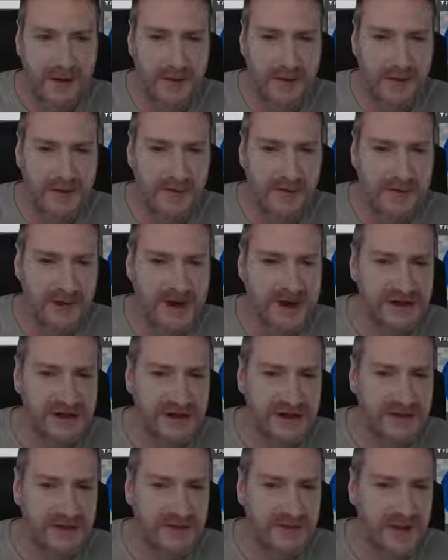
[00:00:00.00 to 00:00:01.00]
A
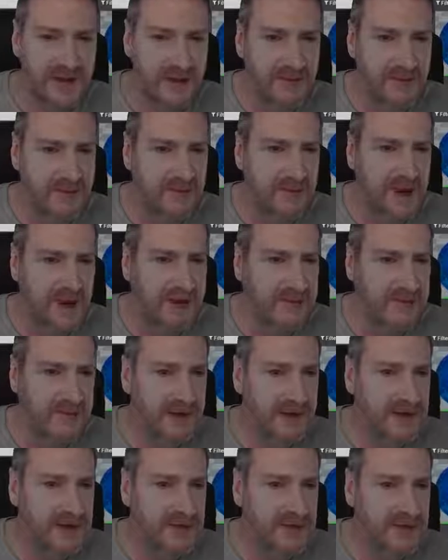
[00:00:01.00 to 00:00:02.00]
reflection map might
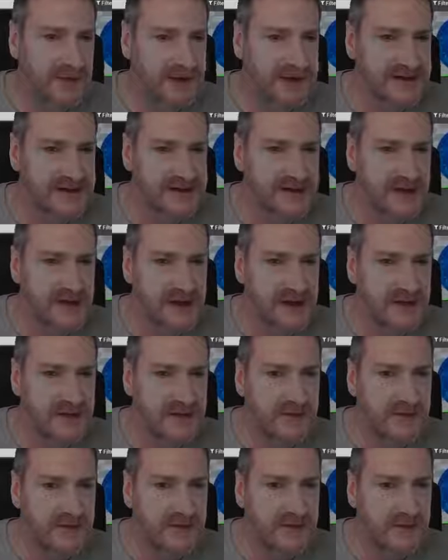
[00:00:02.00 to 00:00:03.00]
be good for this as
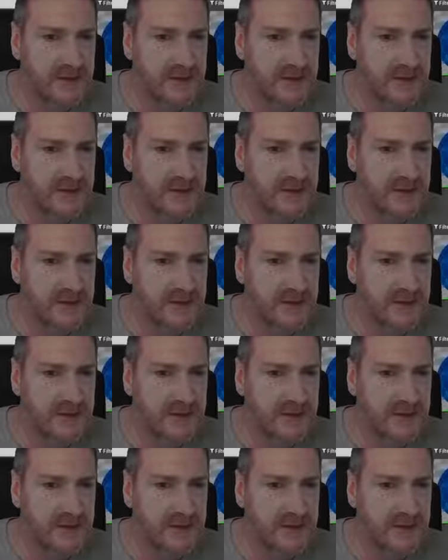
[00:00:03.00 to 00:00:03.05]
well.